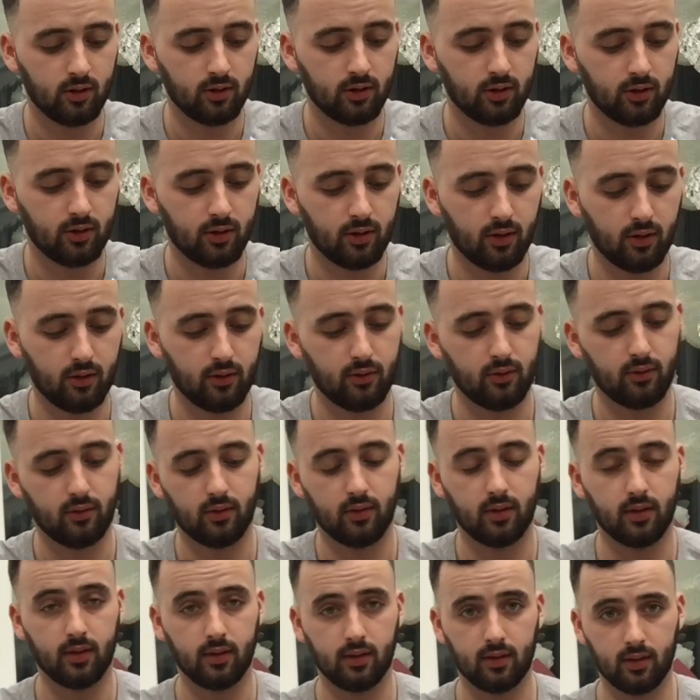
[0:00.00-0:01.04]
So now
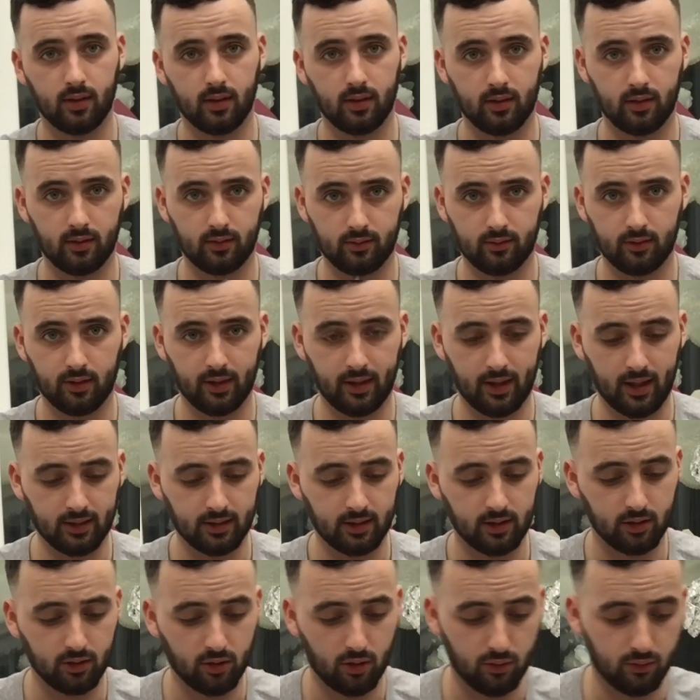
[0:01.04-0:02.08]

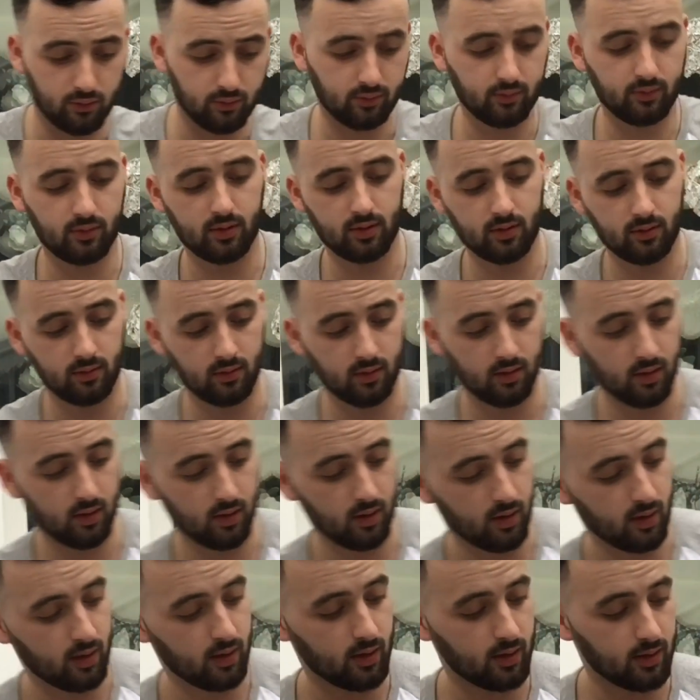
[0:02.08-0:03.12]
this is all
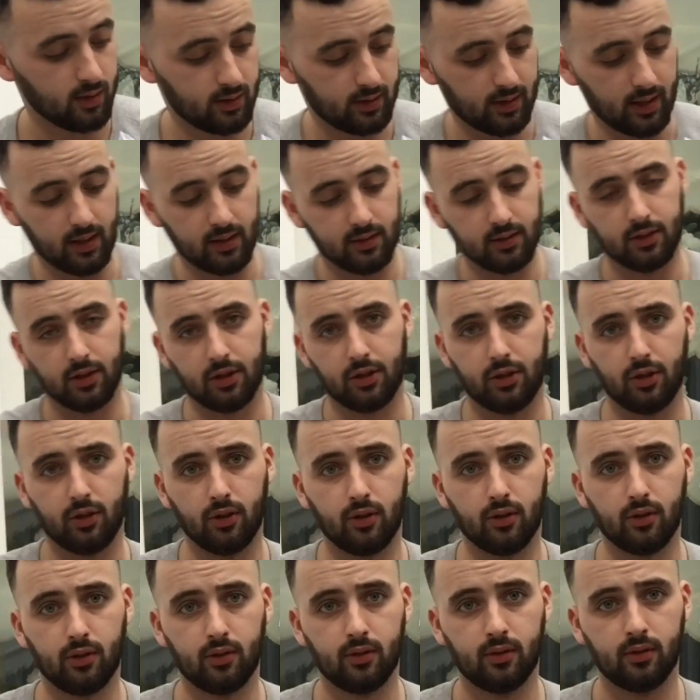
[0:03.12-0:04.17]
tight and
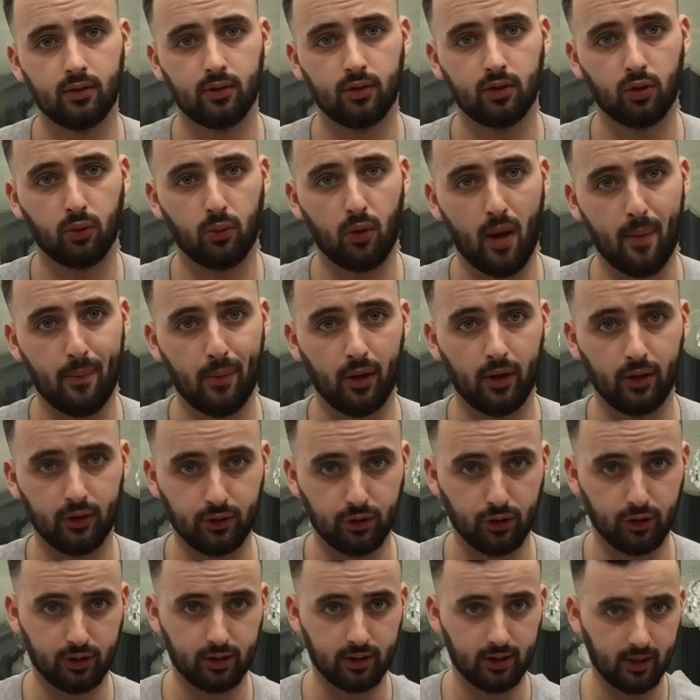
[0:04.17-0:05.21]
secure. Don't want to put it
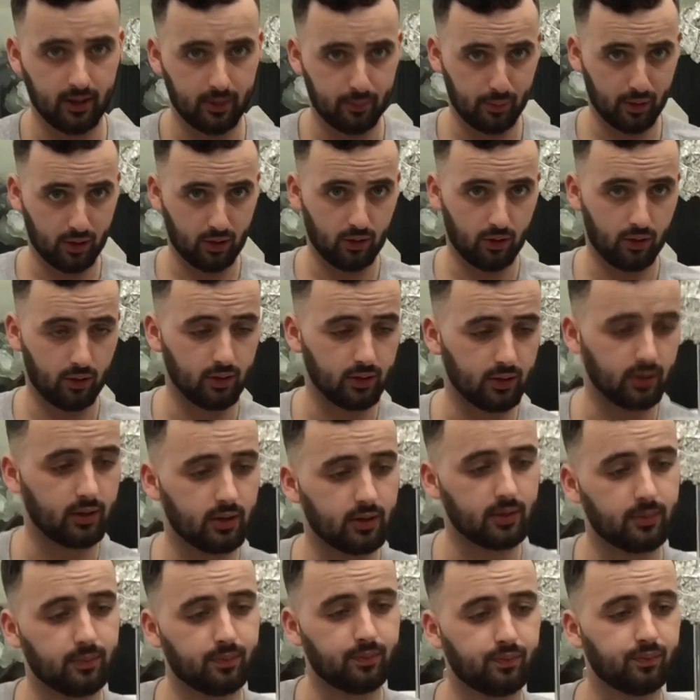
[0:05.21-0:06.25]
too tight,
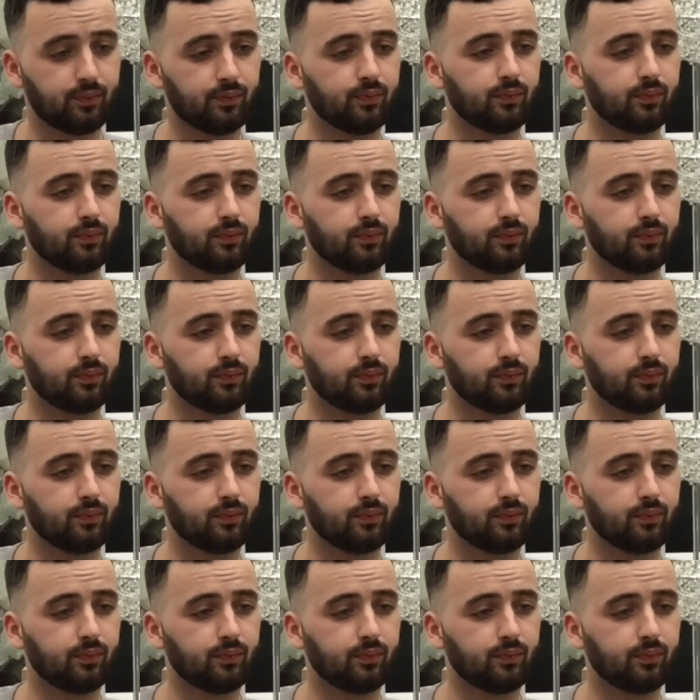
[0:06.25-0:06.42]
because